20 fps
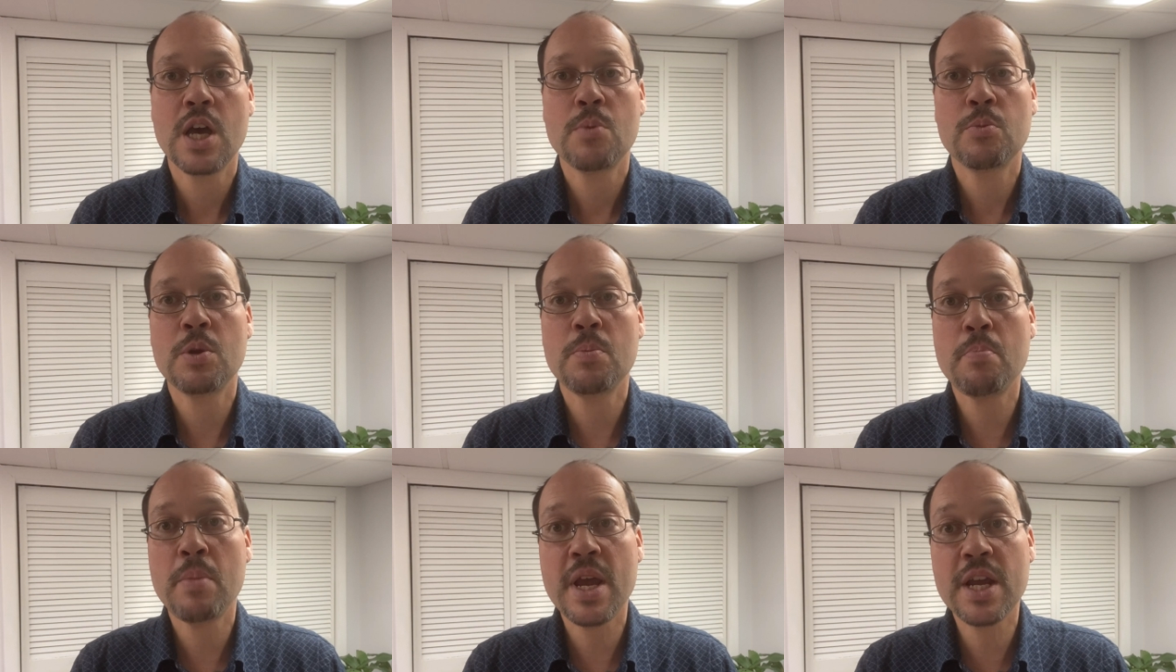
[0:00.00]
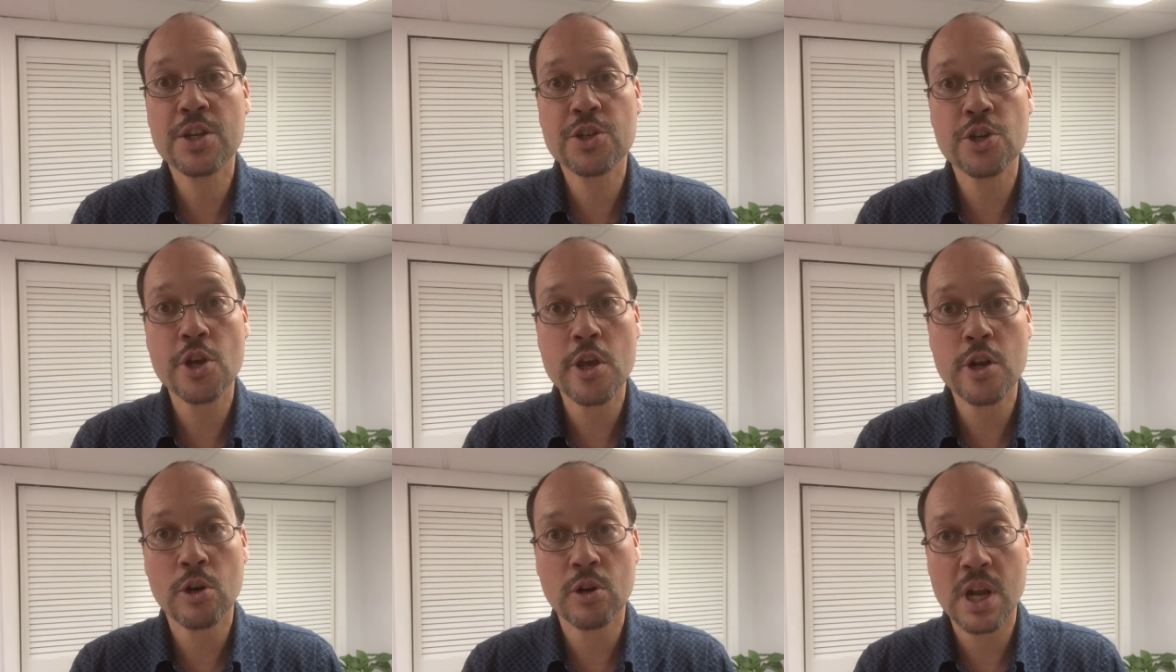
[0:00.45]
But make
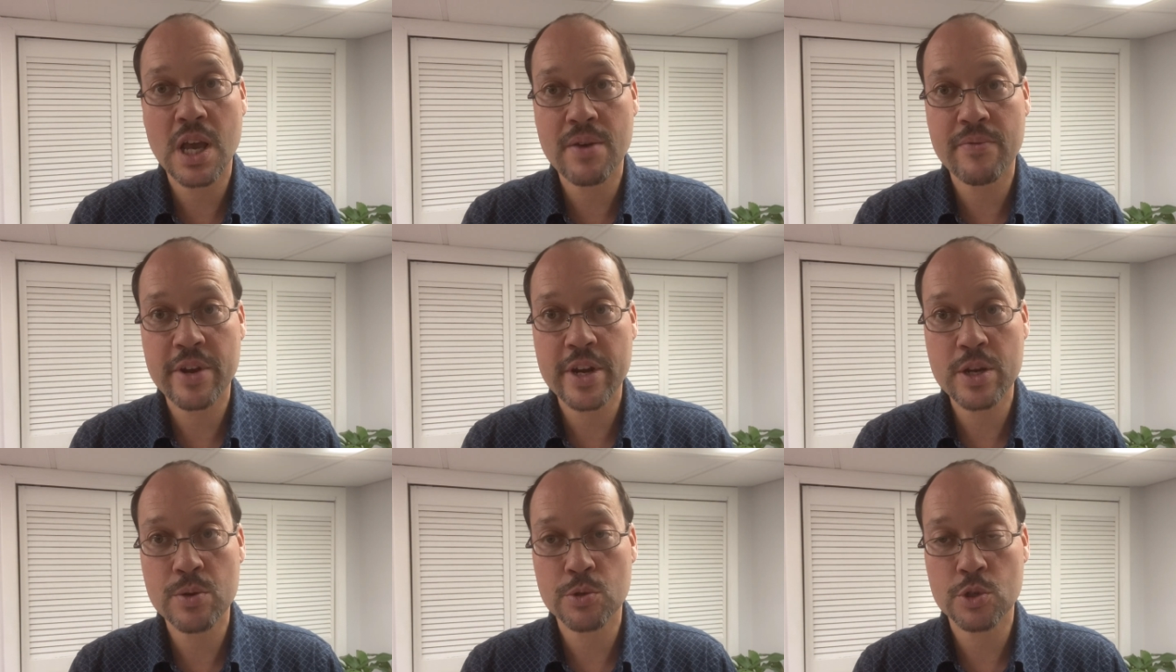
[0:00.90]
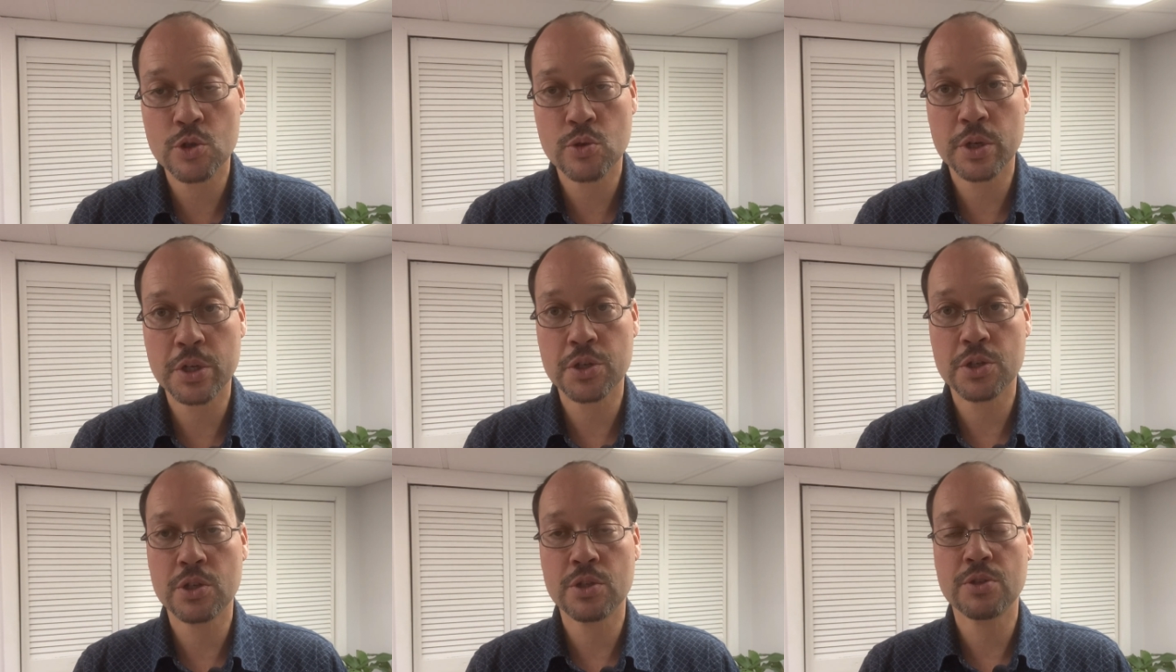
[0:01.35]
sure you don't have any
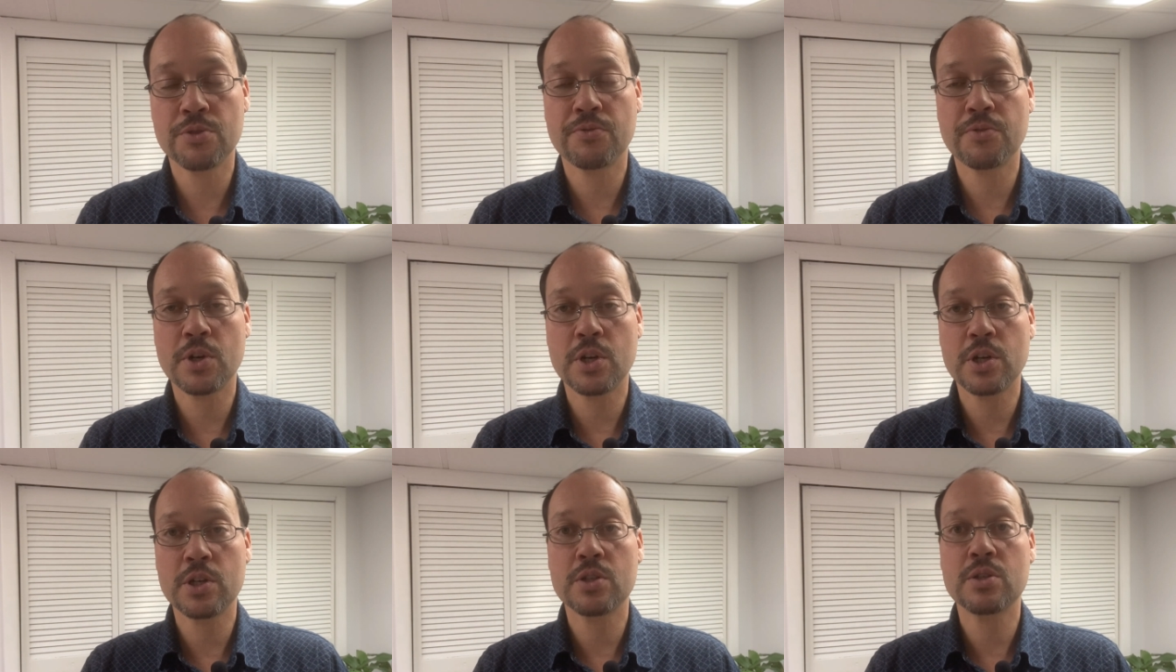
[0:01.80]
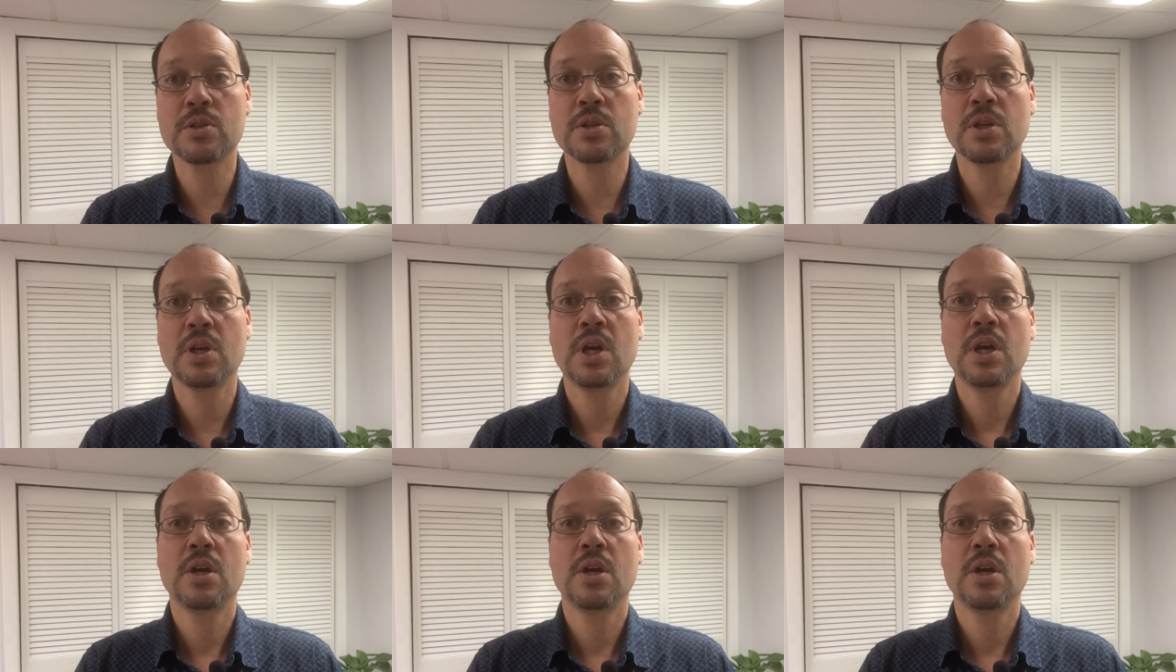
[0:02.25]
restrictions first,